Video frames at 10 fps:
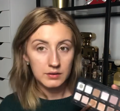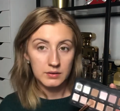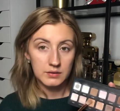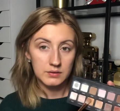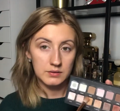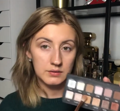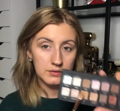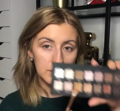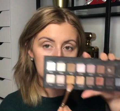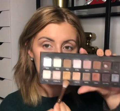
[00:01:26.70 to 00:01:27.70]

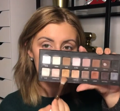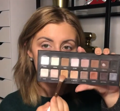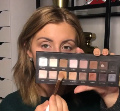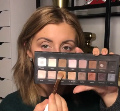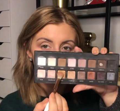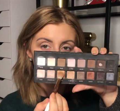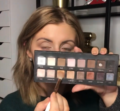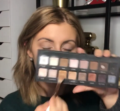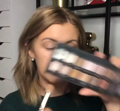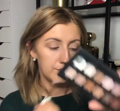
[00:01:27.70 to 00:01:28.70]

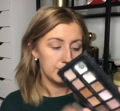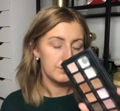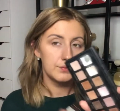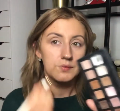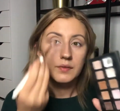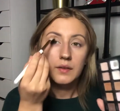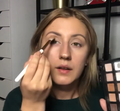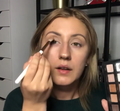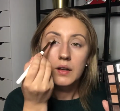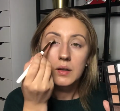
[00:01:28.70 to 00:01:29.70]

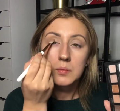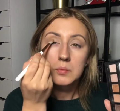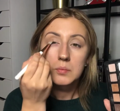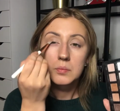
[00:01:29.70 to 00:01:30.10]
Nothing is said.